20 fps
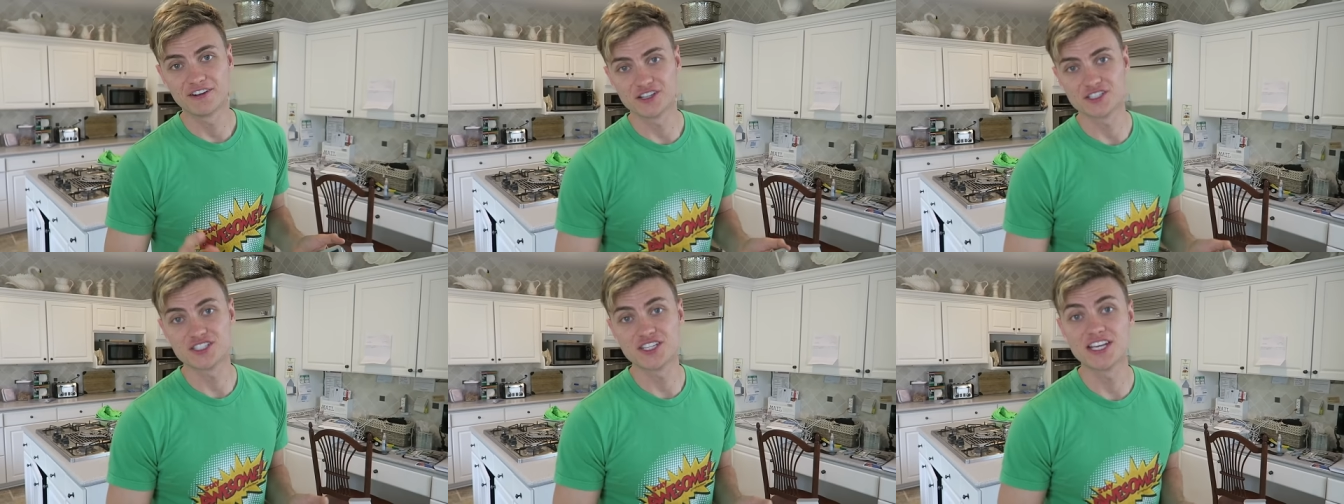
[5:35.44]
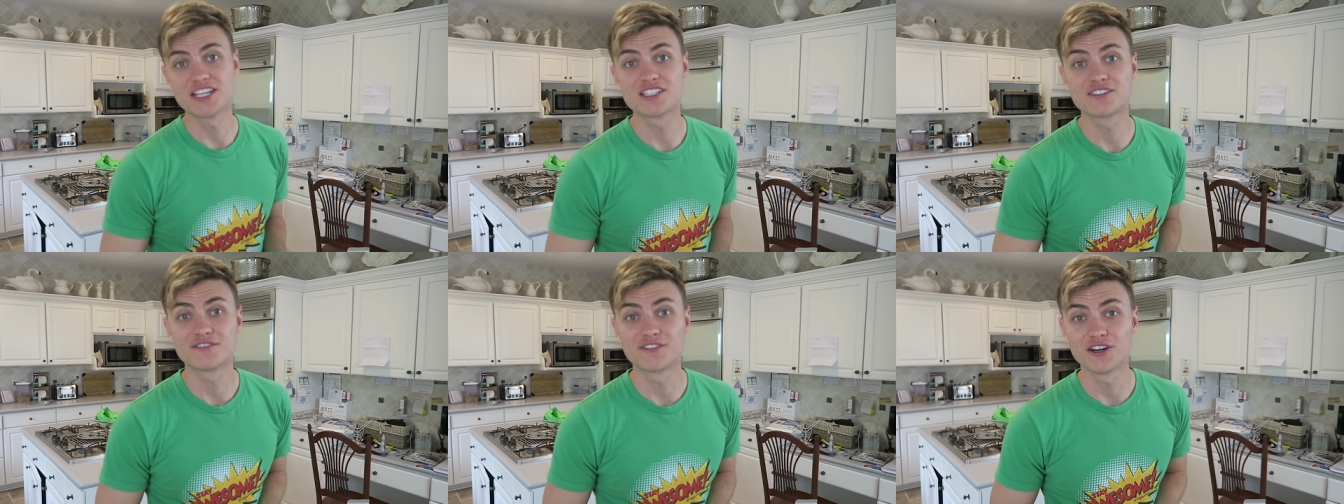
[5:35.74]
First
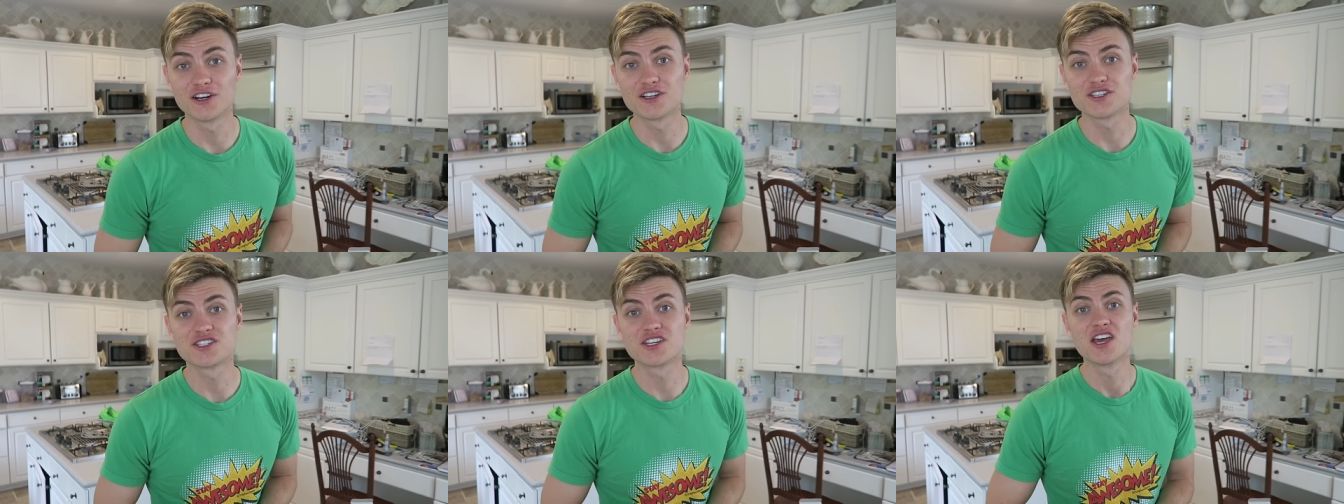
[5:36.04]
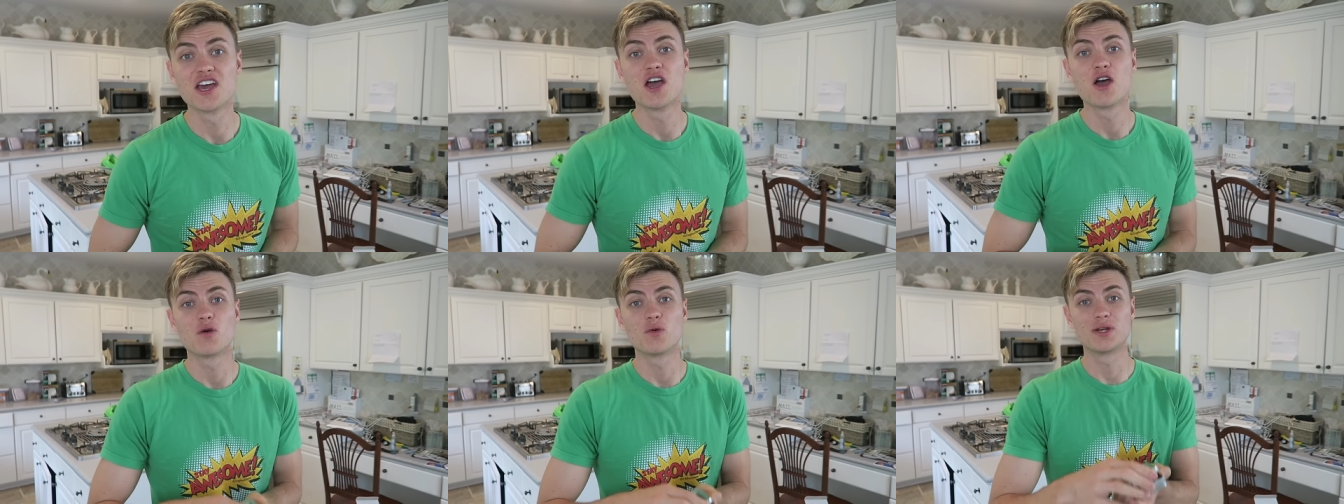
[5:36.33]
things
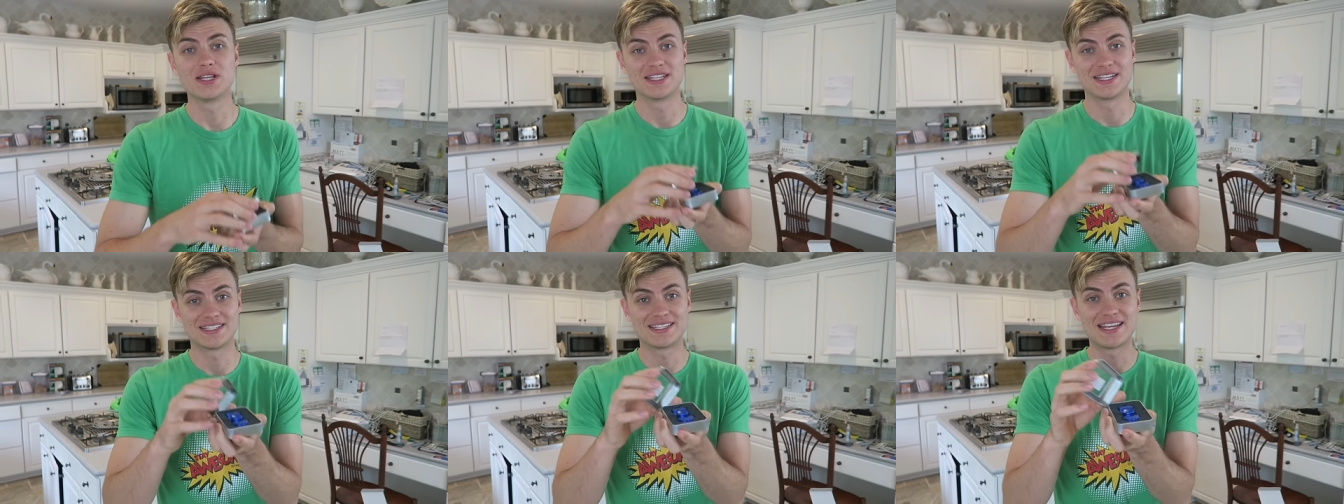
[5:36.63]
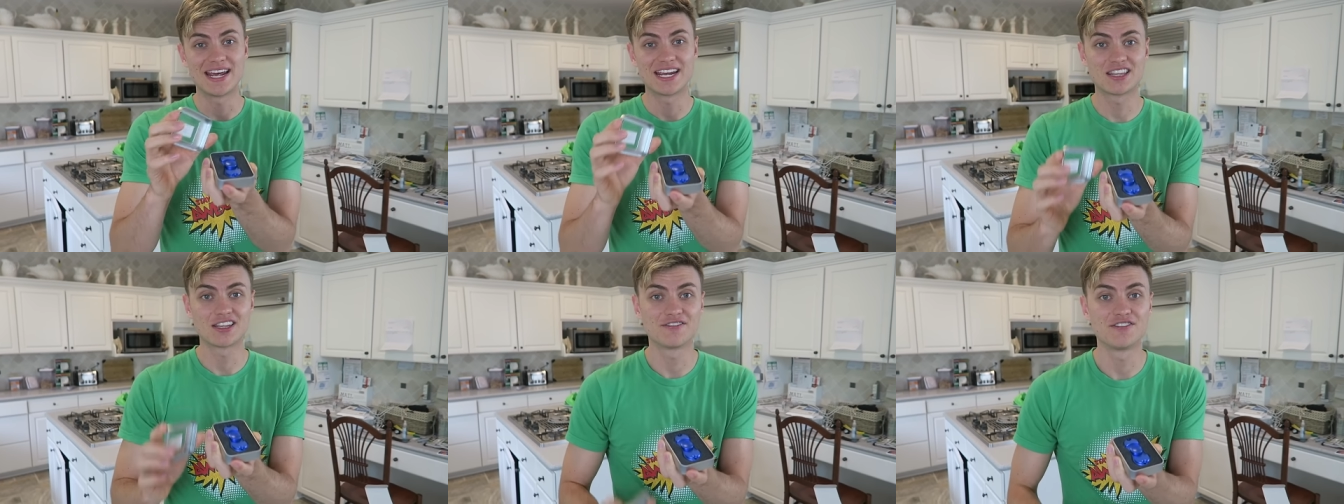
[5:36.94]
first, we need to
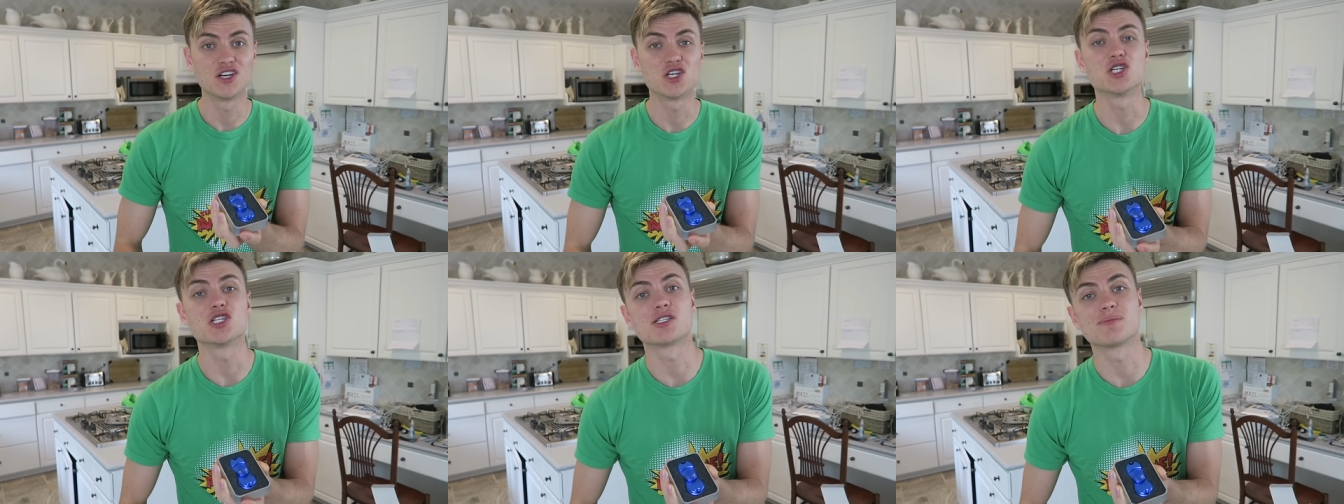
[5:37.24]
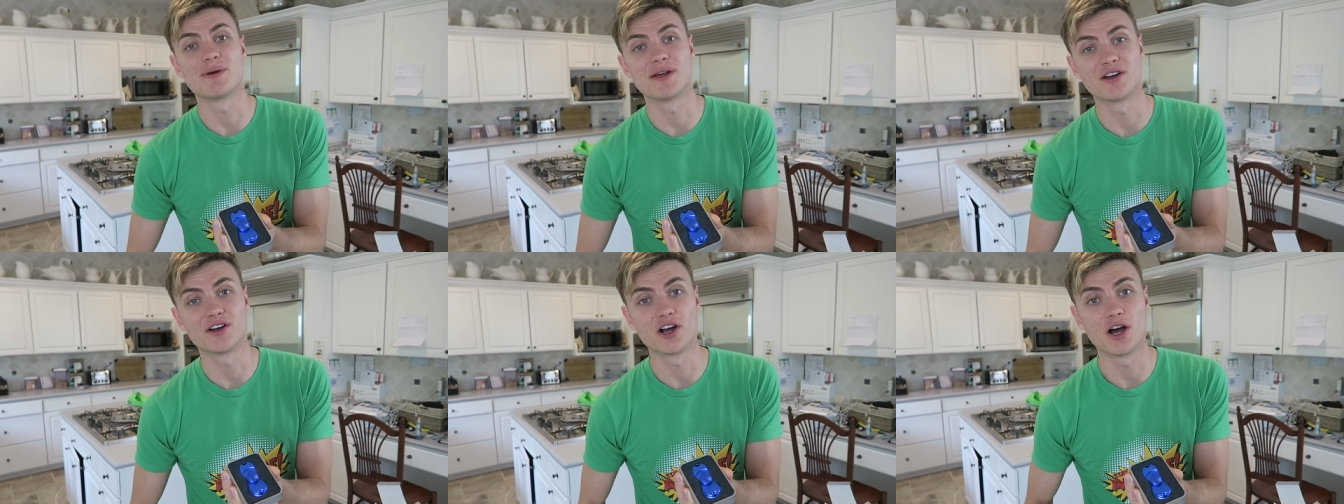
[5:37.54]
take the fidget
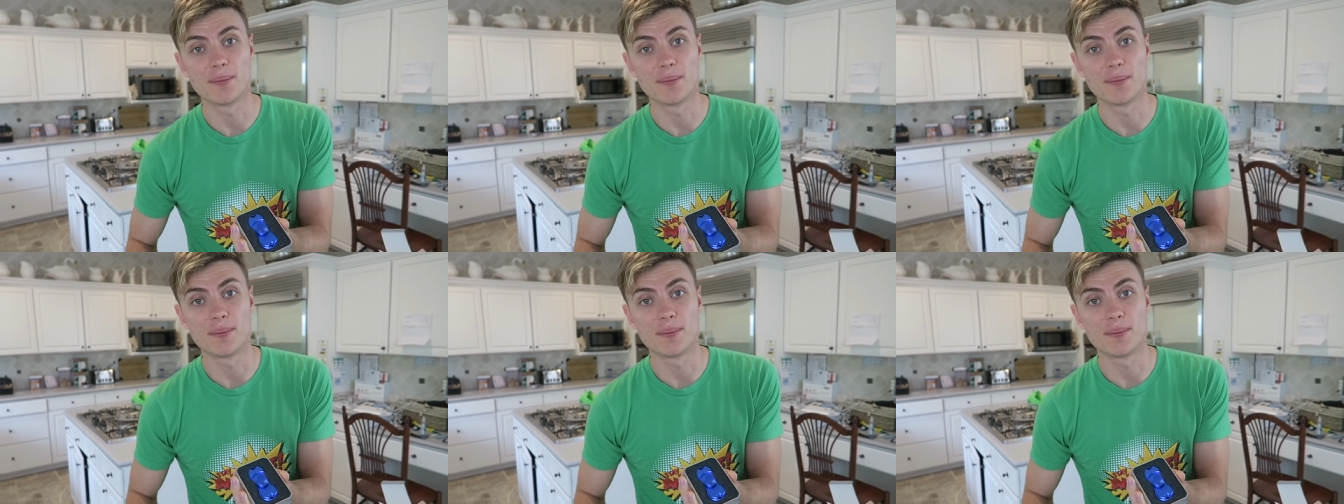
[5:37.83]
spinner